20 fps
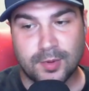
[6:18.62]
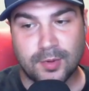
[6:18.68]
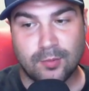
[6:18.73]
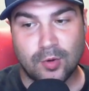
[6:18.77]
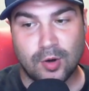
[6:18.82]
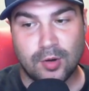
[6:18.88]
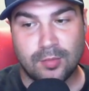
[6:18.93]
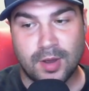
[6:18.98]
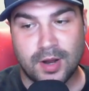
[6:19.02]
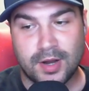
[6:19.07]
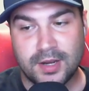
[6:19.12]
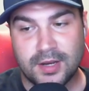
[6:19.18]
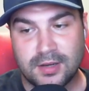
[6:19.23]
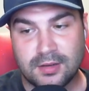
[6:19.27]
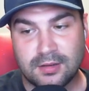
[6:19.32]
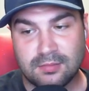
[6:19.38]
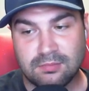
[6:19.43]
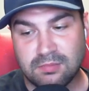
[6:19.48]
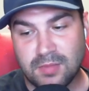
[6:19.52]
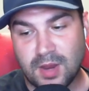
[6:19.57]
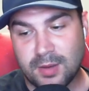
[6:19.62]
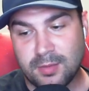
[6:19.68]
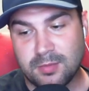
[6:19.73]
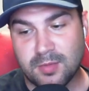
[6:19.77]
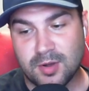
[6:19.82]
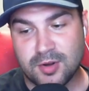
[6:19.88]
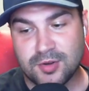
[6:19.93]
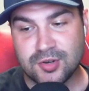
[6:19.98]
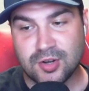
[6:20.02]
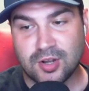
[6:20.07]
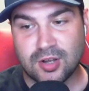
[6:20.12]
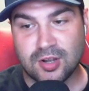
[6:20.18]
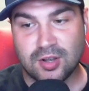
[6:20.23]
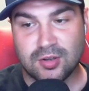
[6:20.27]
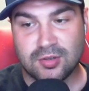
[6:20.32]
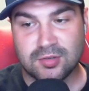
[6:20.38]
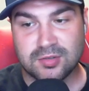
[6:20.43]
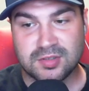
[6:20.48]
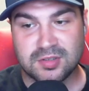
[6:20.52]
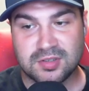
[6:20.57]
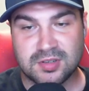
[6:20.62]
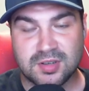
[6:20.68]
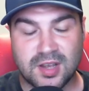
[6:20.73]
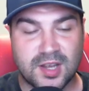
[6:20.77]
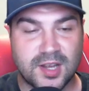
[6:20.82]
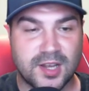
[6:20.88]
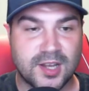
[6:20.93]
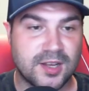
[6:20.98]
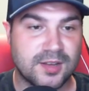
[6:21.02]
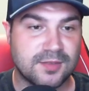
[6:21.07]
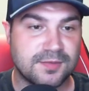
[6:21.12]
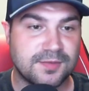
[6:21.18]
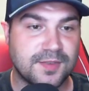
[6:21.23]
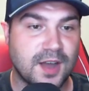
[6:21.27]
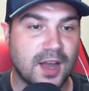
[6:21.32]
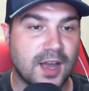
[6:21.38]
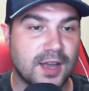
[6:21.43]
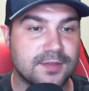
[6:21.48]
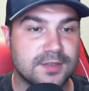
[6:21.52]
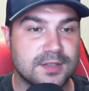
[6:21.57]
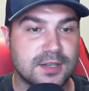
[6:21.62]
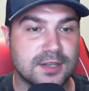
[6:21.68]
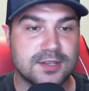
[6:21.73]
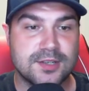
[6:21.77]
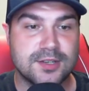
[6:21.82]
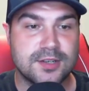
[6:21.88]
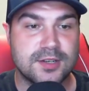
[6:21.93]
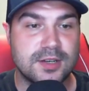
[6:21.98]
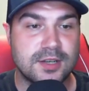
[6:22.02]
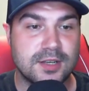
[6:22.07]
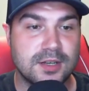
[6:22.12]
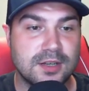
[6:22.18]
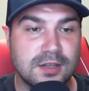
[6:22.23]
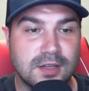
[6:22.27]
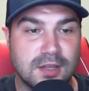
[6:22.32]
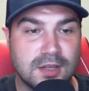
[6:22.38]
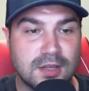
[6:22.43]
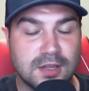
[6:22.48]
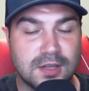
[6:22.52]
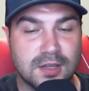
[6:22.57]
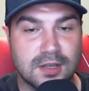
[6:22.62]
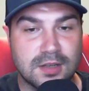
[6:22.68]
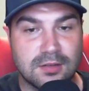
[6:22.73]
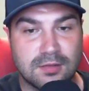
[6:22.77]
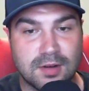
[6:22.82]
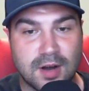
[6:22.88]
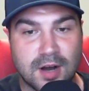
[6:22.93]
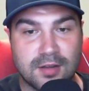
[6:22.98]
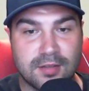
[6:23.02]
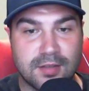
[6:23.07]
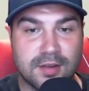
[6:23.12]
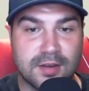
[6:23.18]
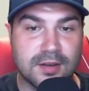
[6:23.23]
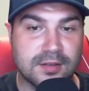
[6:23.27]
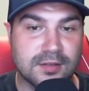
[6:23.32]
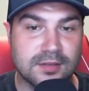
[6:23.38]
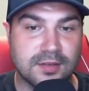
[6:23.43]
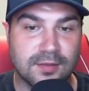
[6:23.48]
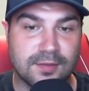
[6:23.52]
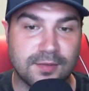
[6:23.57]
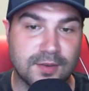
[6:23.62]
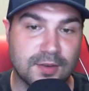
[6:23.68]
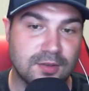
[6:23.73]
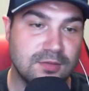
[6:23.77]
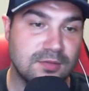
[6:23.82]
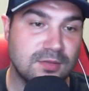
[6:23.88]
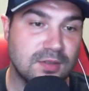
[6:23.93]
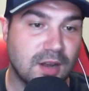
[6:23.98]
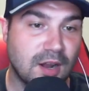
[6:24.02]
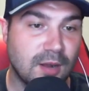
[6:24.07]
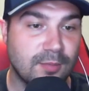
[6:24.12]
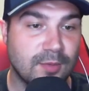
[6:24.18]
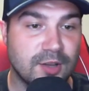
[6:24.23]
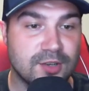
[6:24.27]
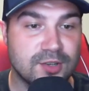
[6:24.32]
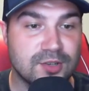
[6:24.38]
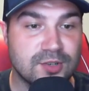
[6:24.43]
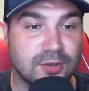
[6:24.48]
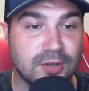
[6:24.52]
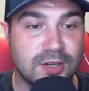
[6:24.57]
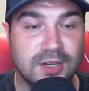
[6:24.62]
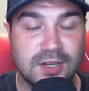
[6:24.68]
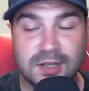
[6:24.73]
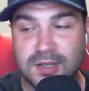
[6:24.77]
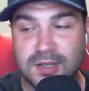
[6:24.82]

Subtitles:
bit more money, maybe Montreal goes 5-6 year deal rather than a few. I'm not sure.